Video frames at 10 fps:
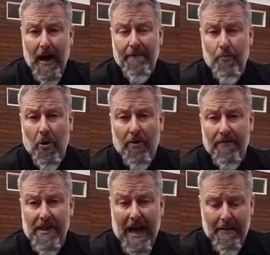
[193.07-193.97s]
and 1 of
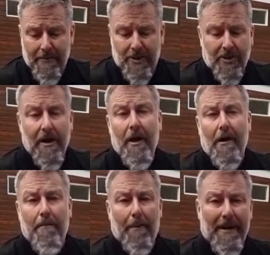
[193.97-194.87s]
the caps,
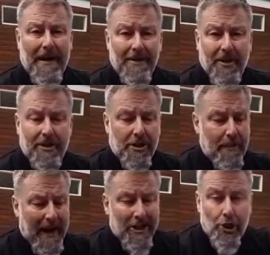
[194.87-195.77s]
pop it into the spa,